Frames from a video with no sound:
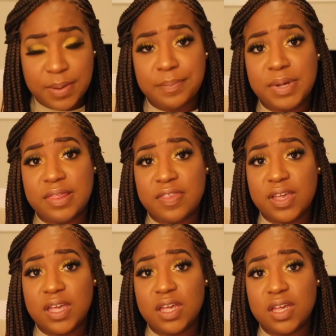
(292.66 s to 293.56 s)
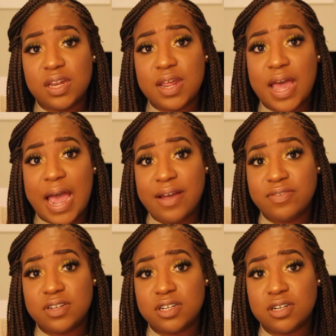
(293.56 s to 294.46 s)
But then
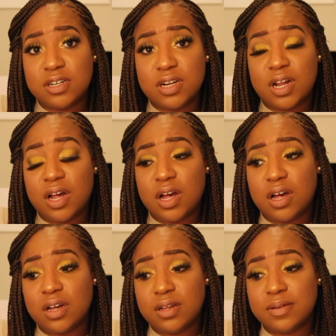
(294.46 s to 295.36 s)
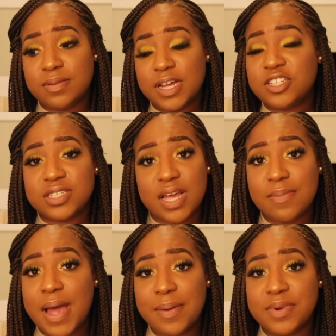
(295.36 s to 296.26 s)
after, it just
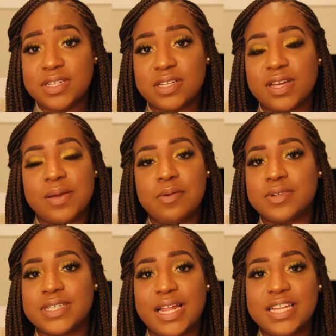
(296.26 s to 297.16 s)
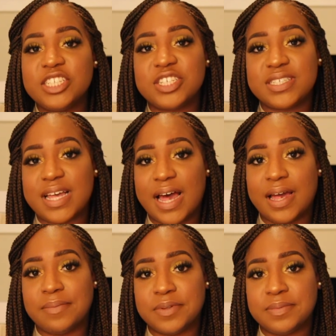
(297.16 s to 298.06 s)
kept happening. So Kimmy was like, let's just
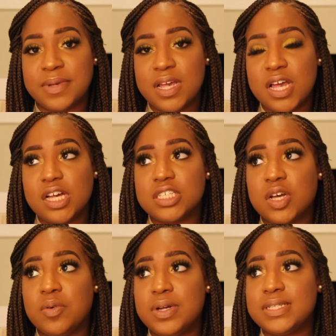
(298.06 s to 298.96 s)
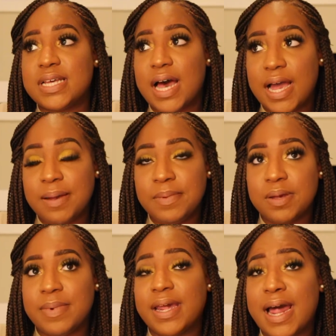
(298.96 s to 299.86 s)
time them. So we timed
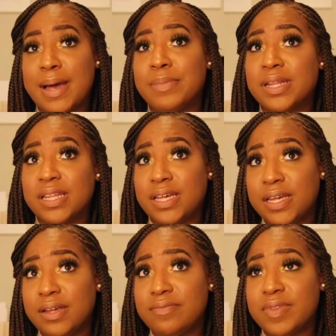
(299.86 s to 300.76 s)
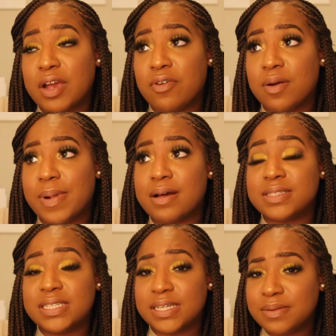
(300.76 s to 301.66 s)
them, and I believe they were
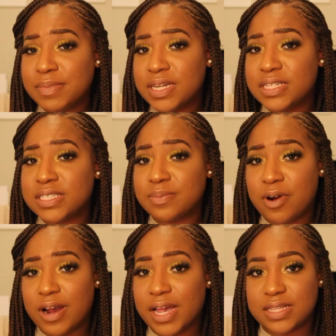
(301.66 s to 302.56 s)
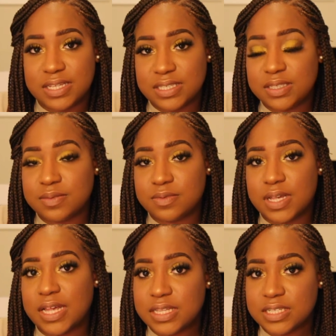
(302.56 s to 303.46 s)
about 10 minutes apart at this
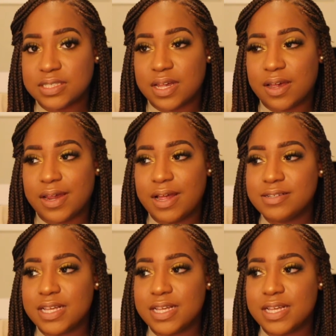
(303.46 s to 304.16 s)
time. And I was